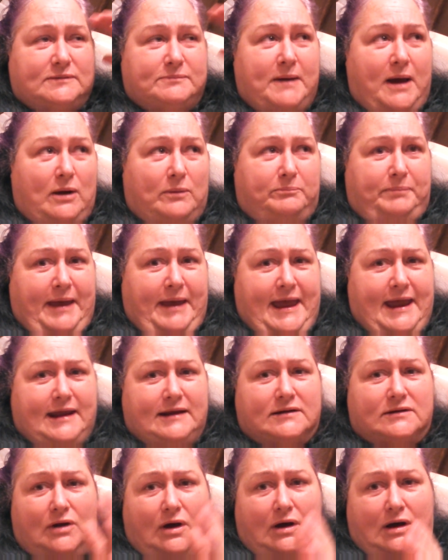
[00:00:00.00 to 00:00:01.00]
about
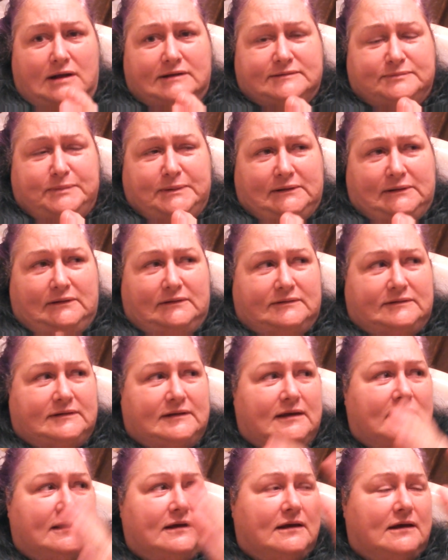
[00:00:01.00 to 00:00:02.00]
pain and hospitals.
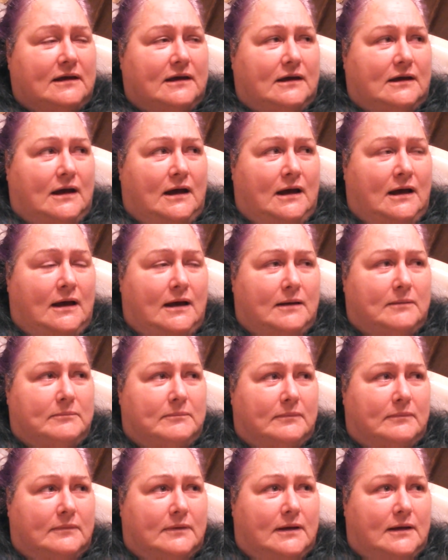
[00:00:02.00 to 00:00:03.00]
Um,